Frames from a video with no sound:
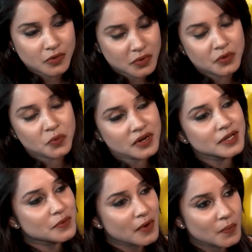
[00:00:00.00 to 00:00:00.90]
We didn't want to
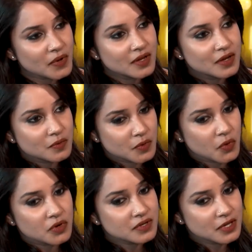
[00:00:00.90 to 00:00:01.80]
give up. We
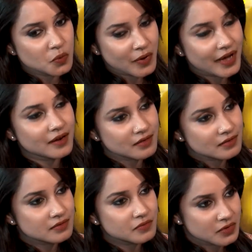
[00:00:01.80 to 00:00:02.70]
wanted to see where
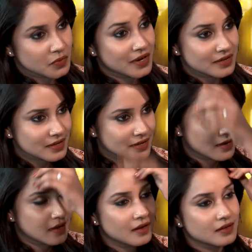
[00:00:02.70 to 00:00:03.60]
where is it
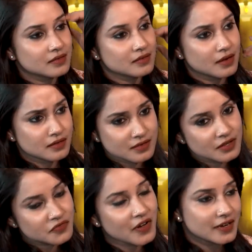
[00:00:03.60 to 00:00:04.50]
taking us. Let's
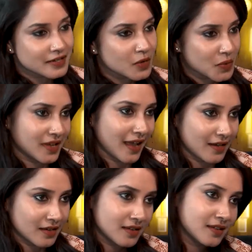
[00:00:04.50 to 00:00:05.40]
just fight till we
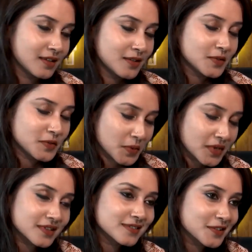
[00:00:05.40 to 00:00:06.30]
can. So I
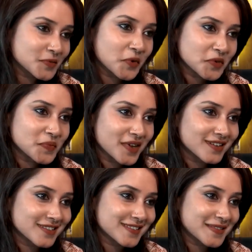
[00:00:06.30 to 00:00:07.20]
think that's what made
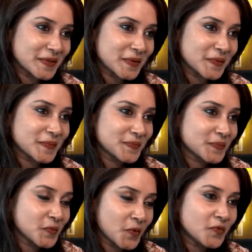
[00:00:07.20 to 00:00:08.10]
us uh,
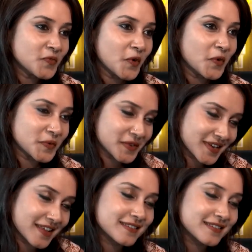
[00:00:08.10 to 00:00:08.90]
forward. Determined.